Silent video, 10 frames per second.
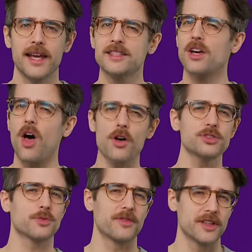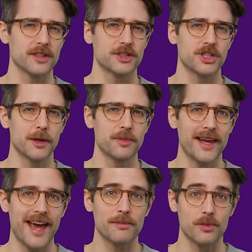Intel also revealed a chip
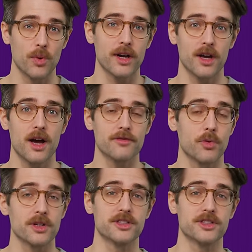they had been working on for